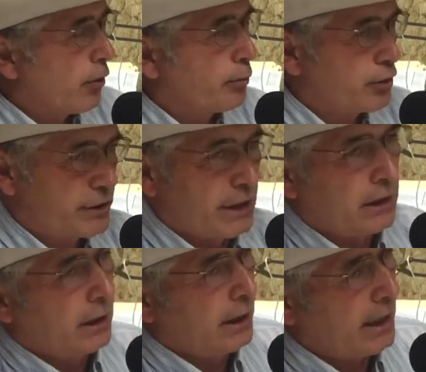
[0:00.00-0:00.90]

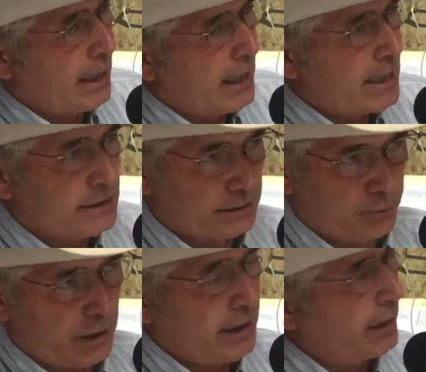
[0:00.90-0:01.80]
Brazil is
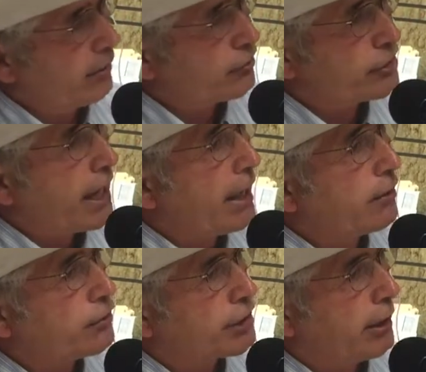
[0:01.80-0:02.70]
bringing their
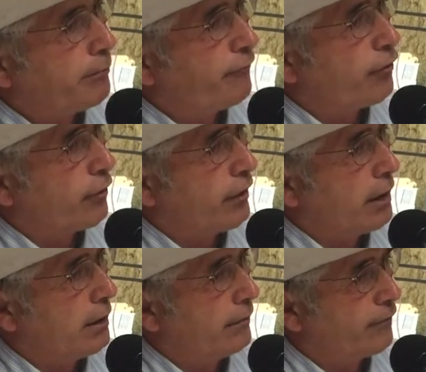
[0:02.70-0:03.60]
standards up for
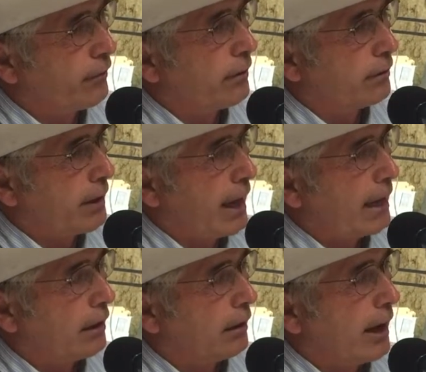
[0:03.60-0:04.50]
their
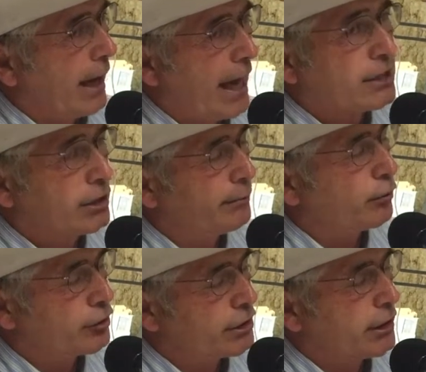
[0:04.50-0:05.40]
cattle. Actually,
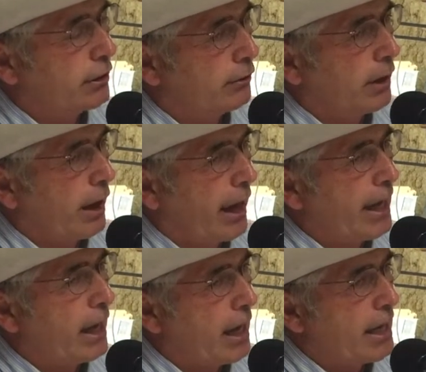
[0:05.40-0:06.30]
Brazil
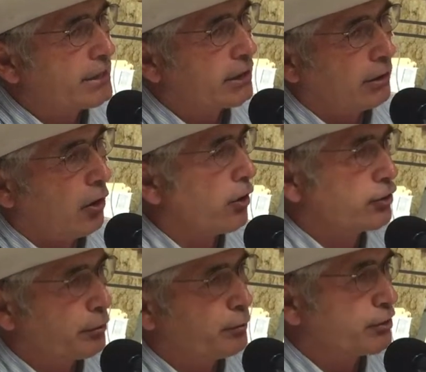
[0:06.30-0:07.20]
AIs a
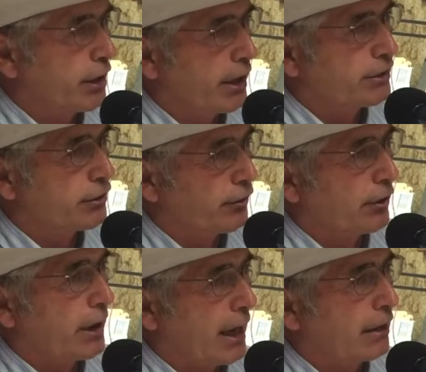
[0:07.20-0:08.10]
larger percentage of their
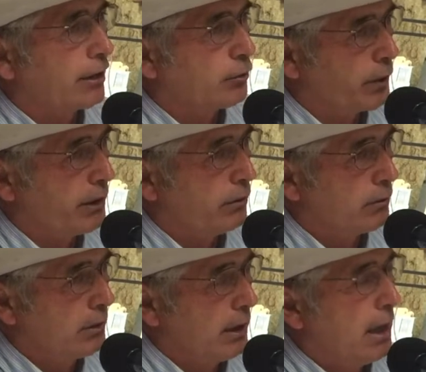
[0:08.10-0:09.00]
cattle than we do,
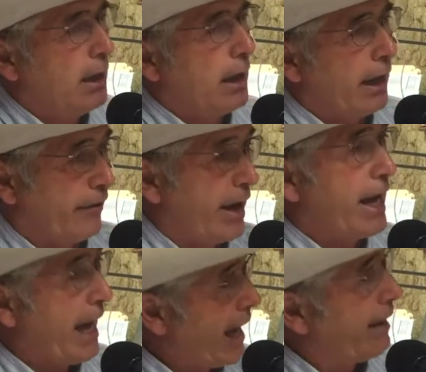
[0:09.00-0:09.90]
and
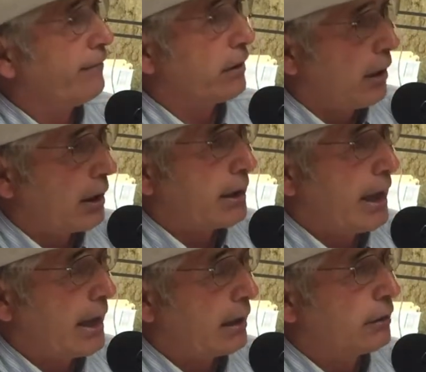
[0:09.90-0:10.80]
they have a lot of
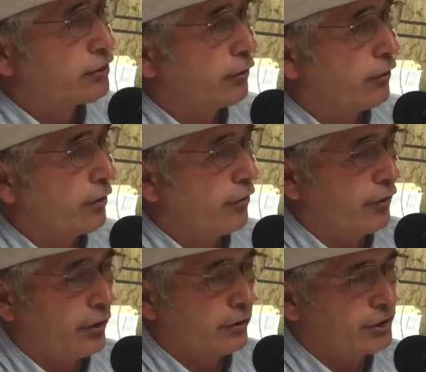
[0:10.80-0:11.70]
cattle. So
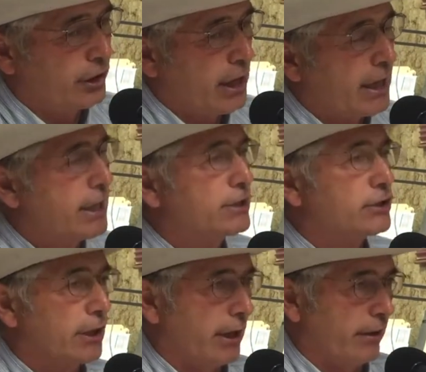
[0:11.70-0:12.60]
their
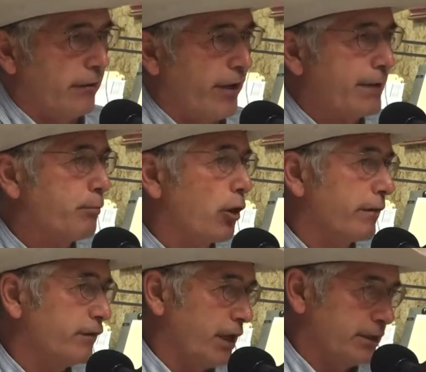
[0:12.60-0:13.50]
genetics, that part
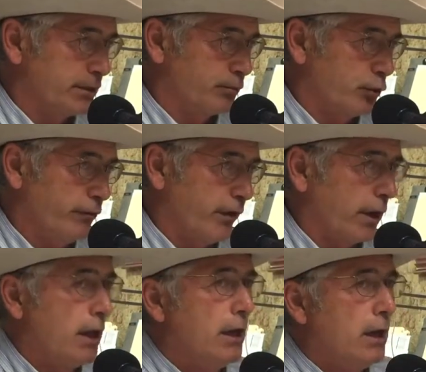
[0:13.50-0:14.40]
of it is
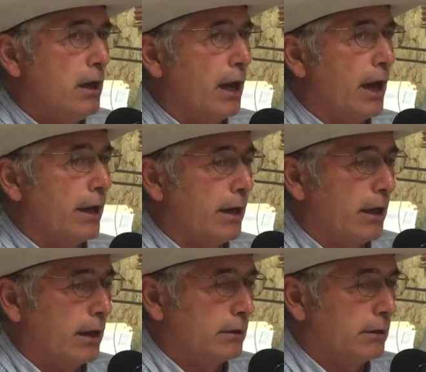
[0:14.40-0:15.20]
improving, and